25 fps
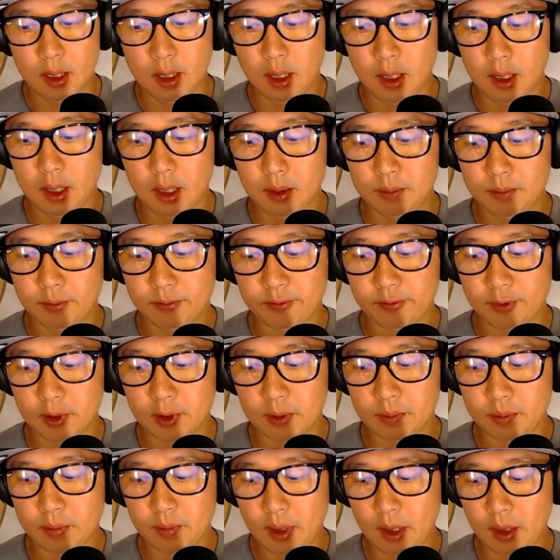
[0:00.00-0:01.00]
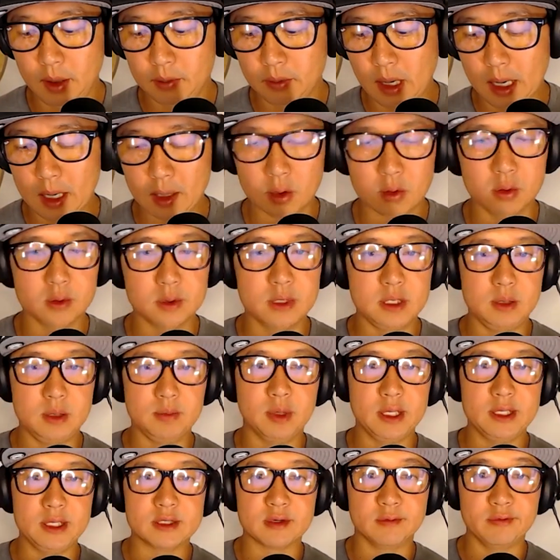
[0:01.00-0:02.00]
um, from a radical deep
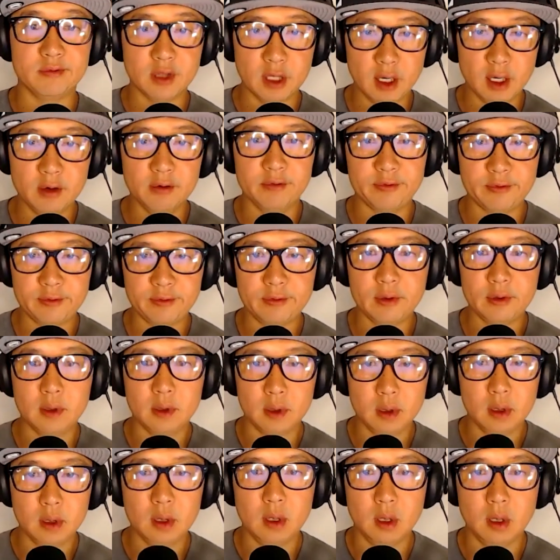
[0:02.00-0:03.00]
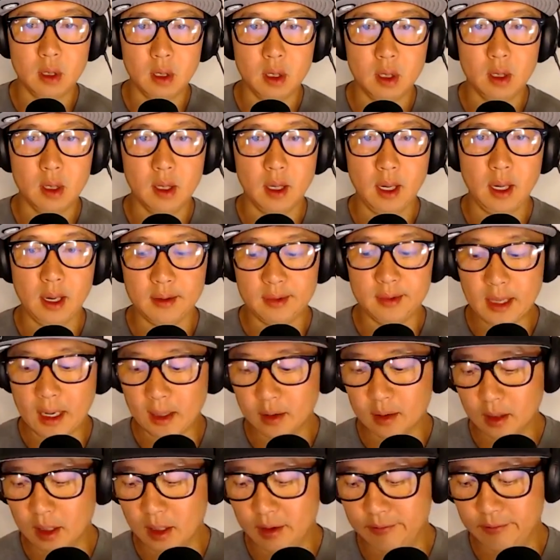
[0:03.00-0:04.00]
place of love mm. and
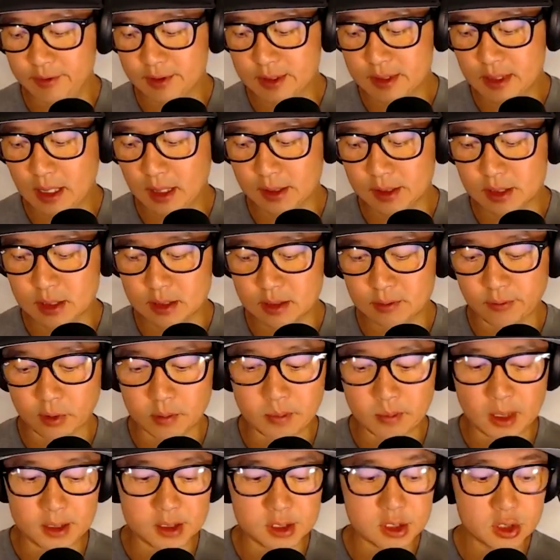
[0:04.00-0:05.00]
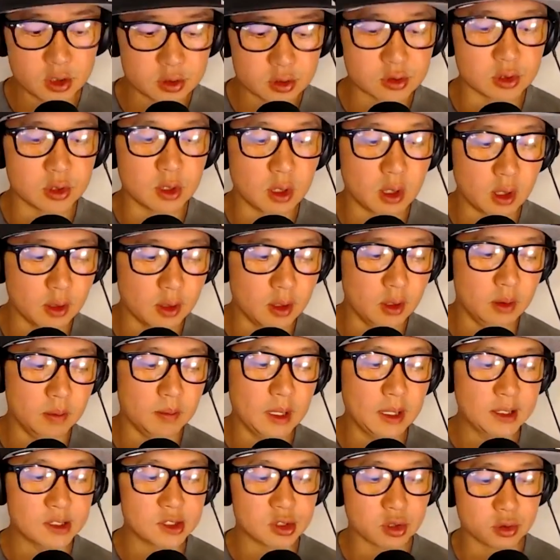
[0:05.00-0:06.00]
that love is not just for my children although
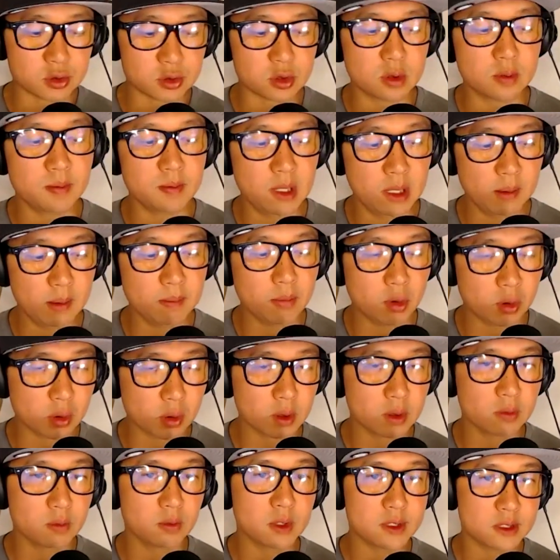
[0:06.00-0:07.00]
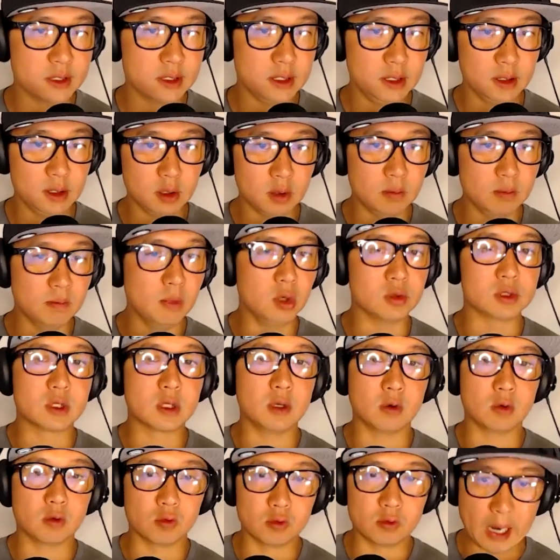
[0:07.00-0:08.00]
my children being born was the
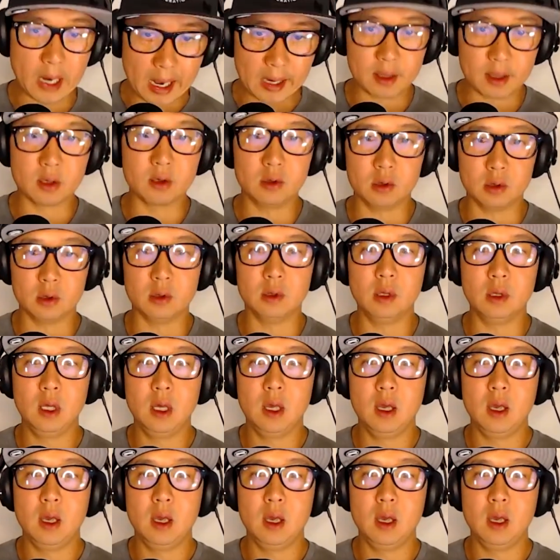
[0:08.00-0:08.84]
most radical